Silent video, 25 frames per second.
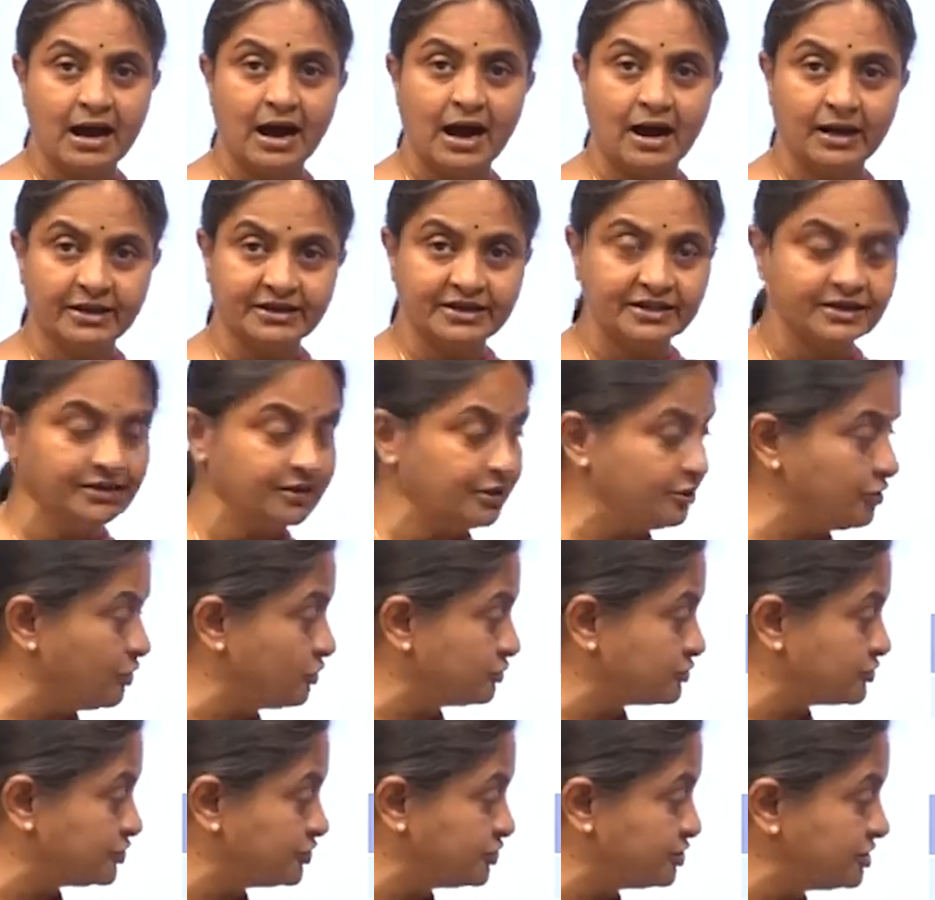Arterial
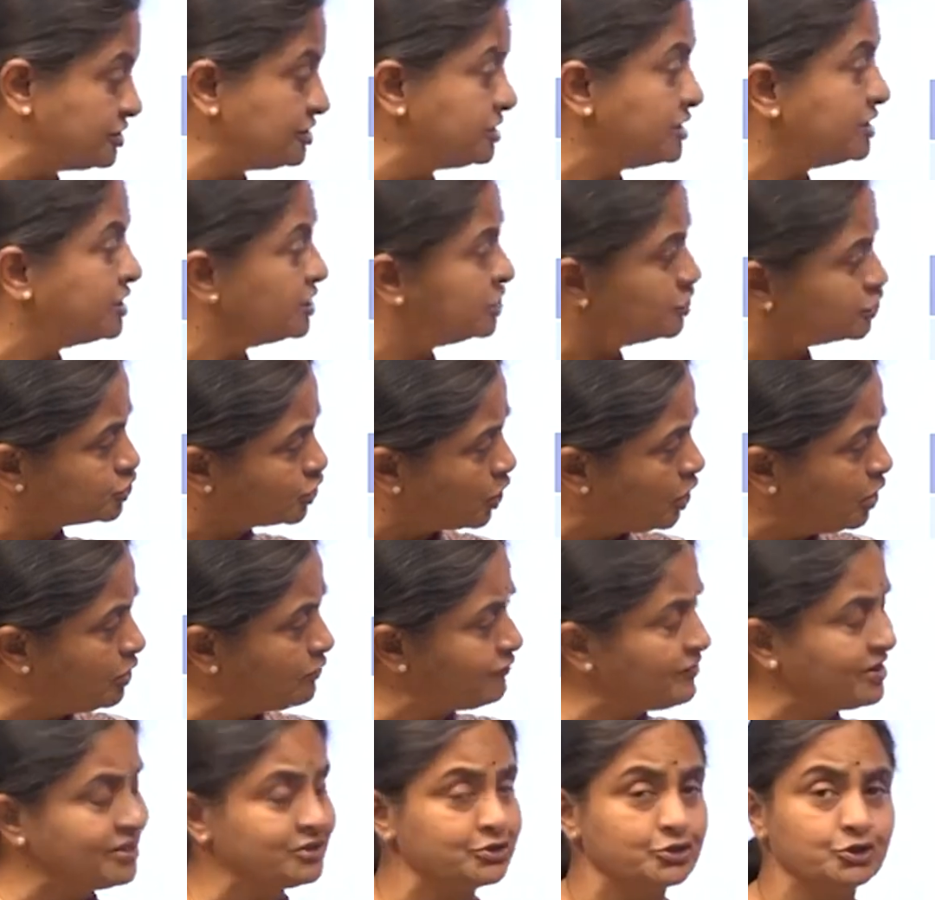oxygen is
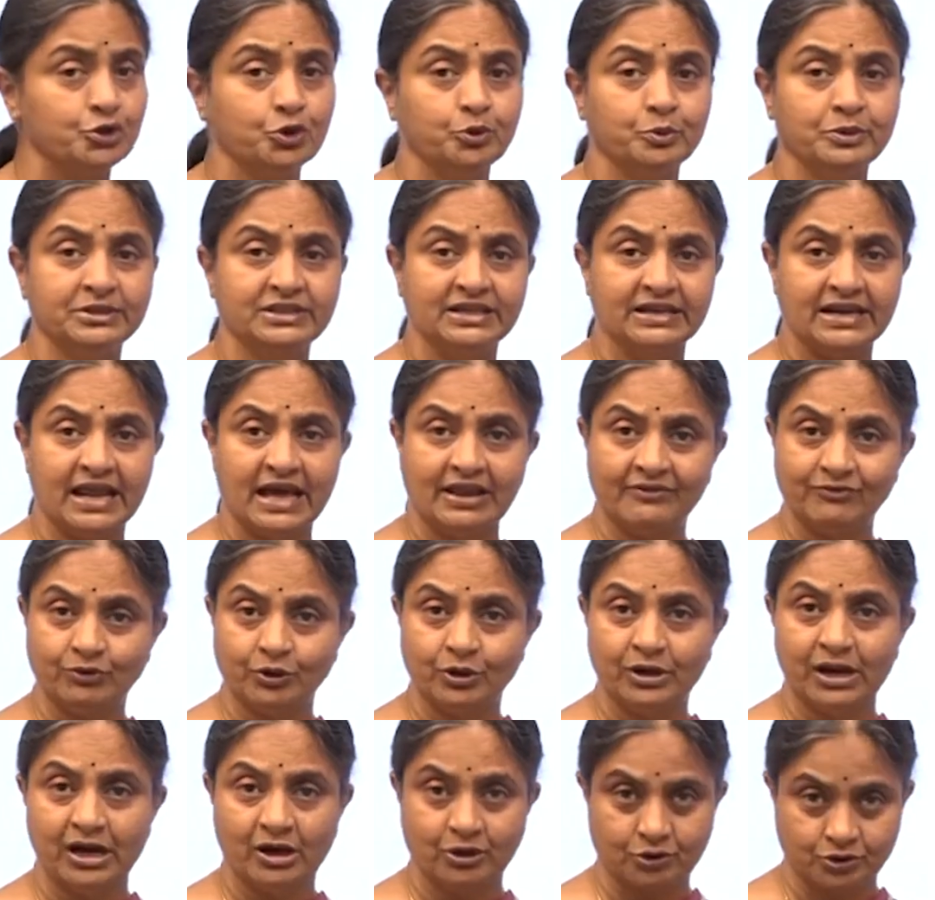always lower than
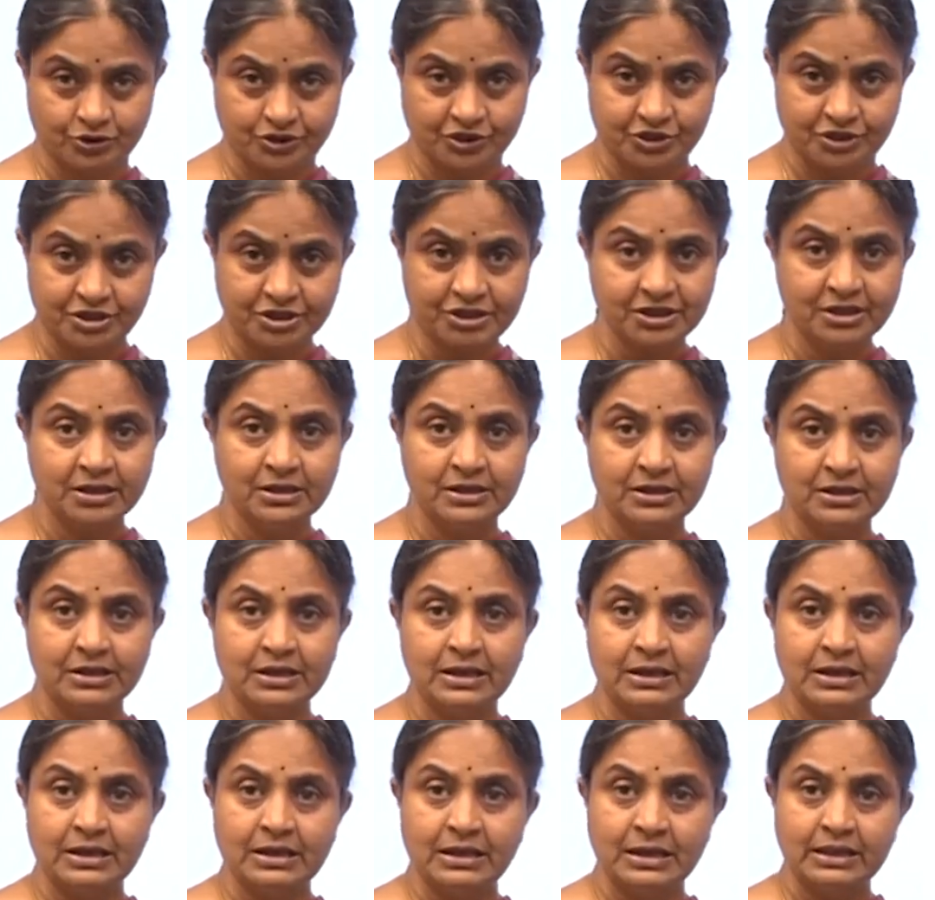alveolar oxygen.
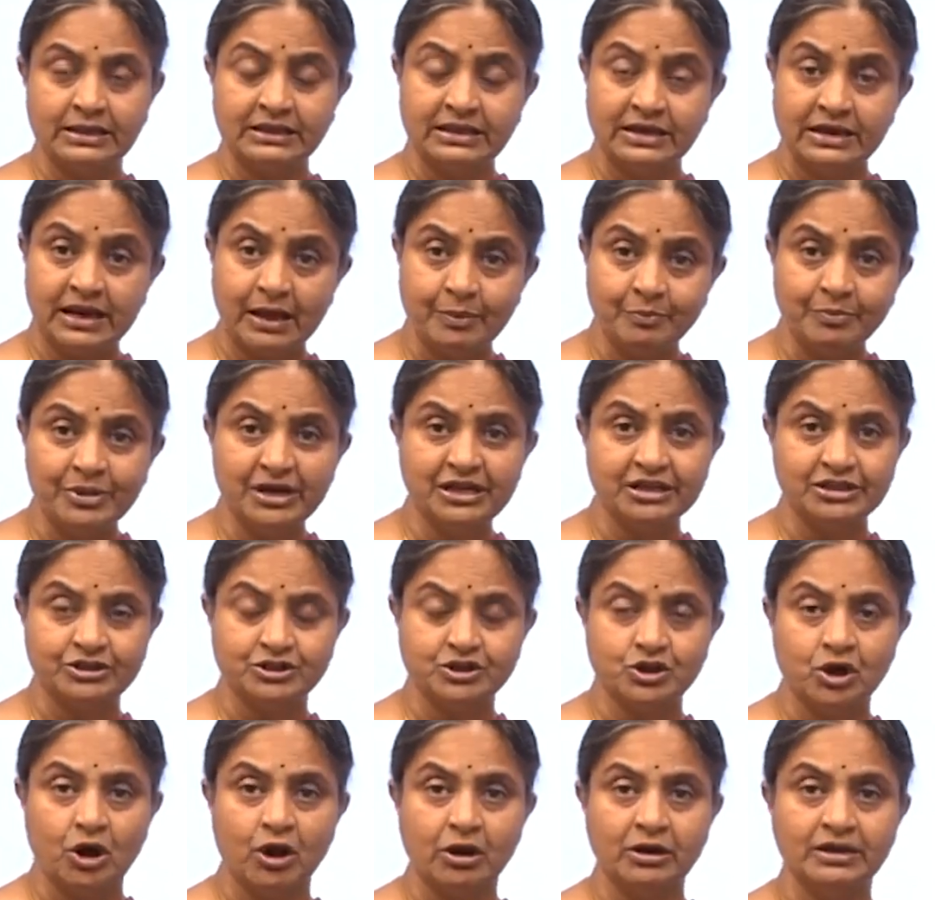The number
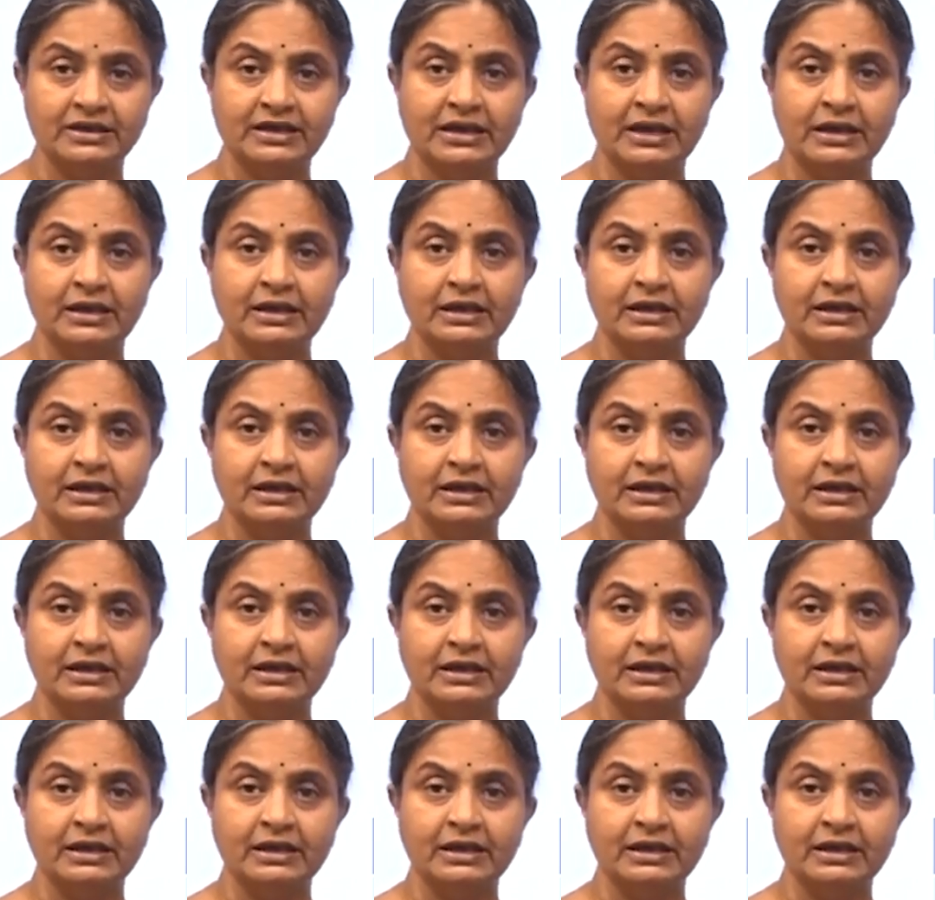is called